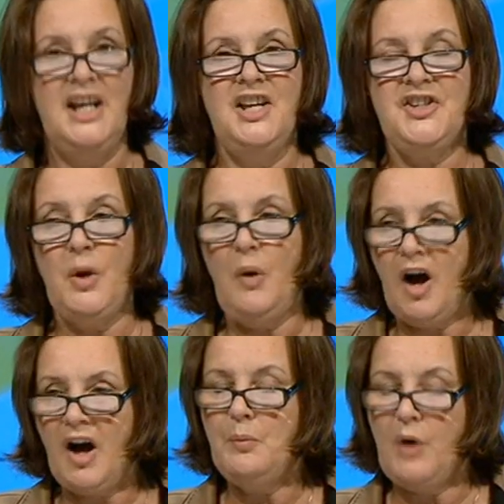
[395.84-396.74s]
So
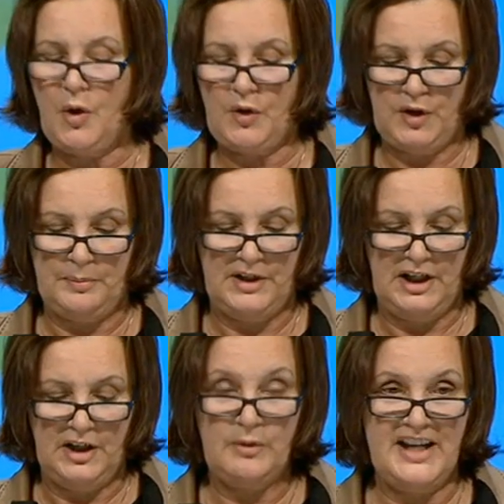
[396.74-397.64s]
I welcome
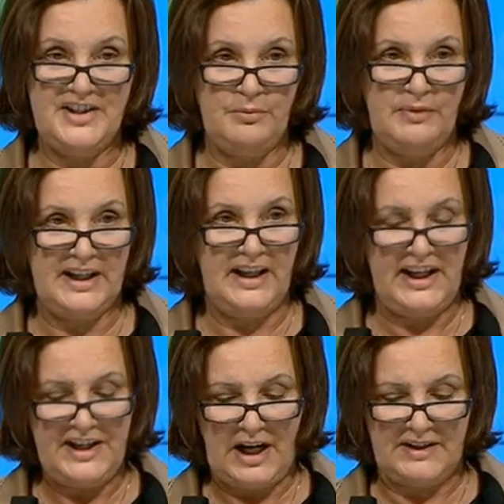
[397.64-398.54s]
greater rigour
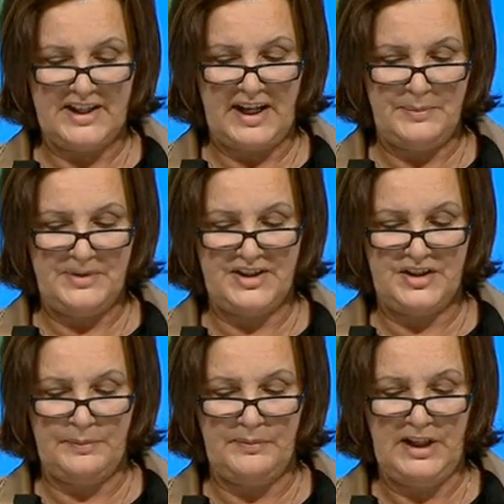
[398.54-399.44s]
in our exam
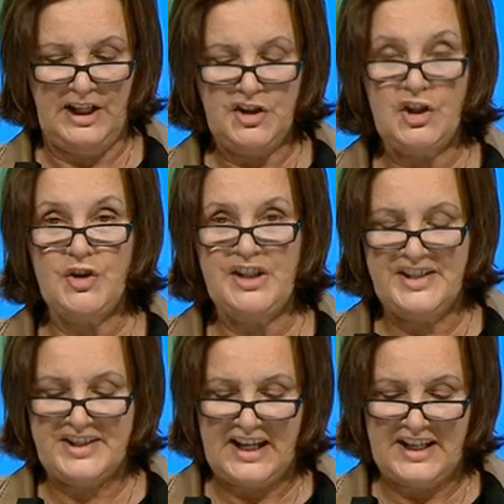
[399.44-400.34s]
system. Children in
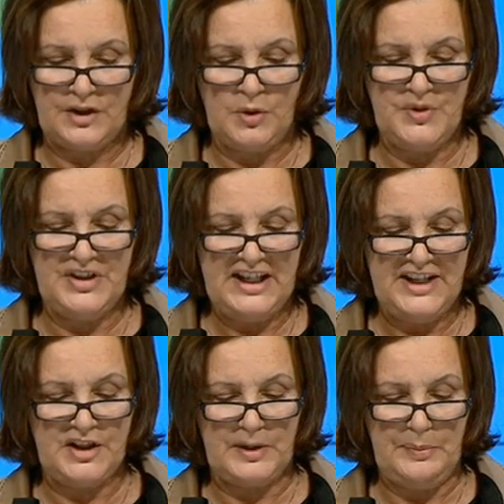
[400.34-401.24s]
state schools need
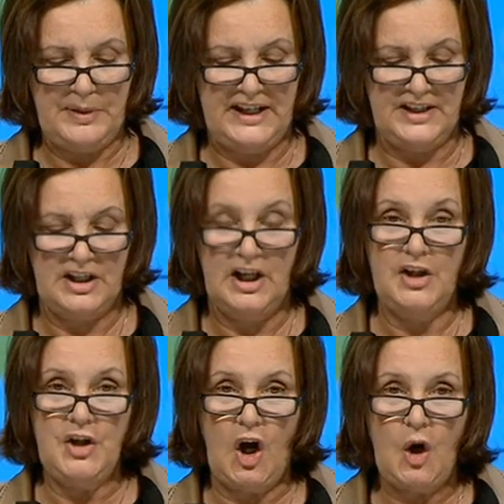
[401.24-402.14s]
to compete,
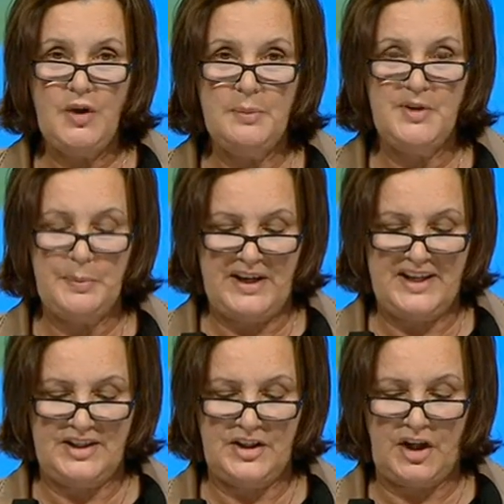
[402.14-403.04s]
not only with the
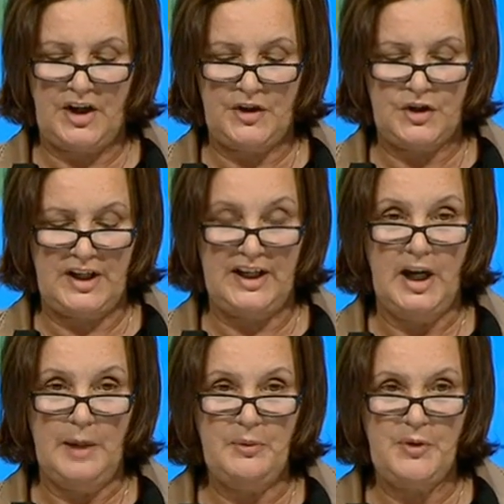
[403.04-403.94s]
best in the country,
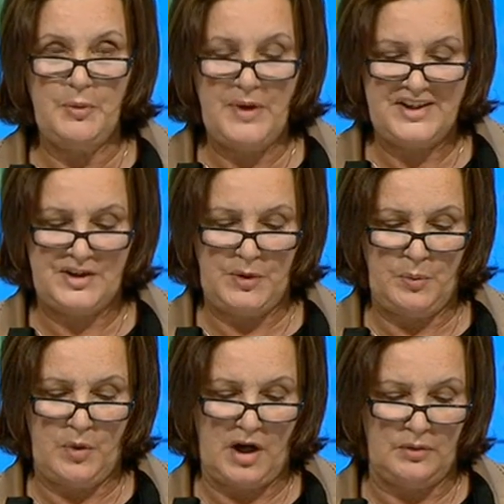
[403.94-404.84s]
but with the rest of the
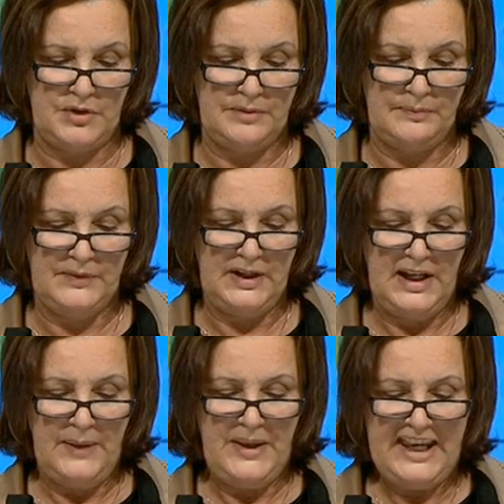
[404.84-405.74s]
world.
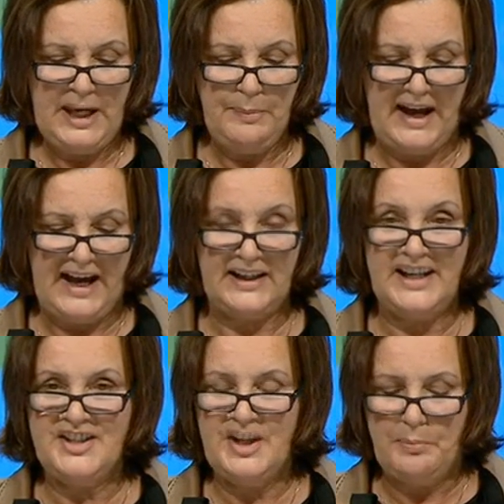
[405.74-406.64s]
The EBAC
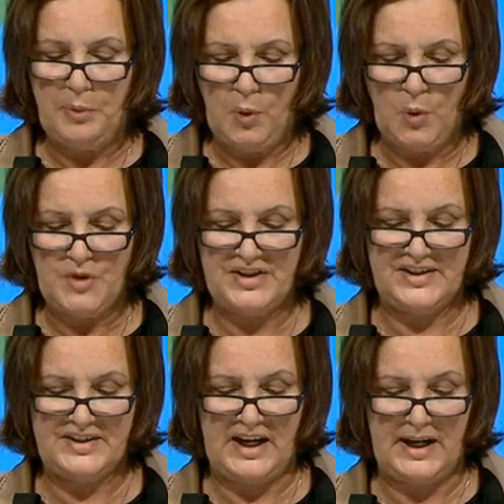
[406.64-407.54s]
is an important
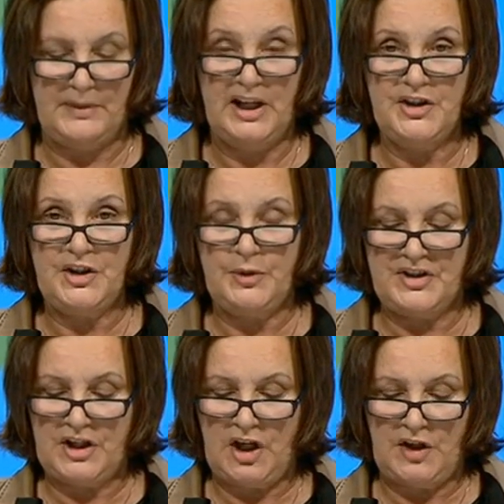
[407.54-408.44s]
step to the
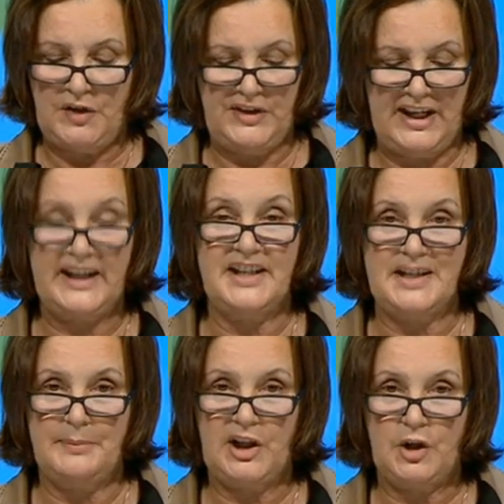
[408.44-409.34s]
return of the
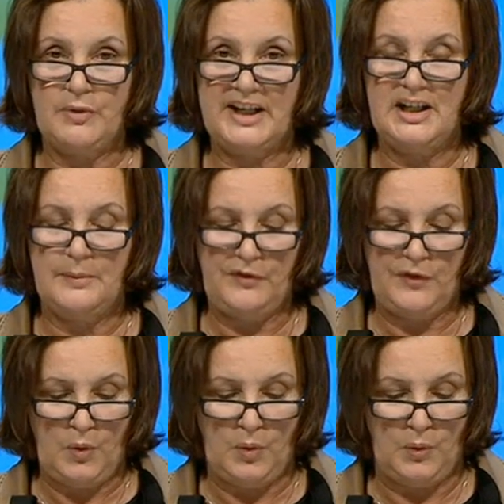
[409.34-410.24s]
academic curriculum for
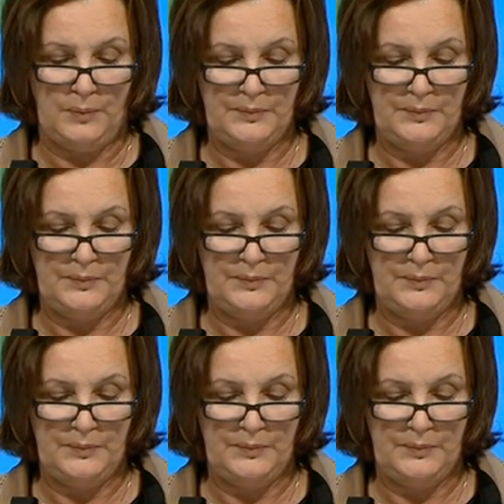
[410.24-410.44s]
all.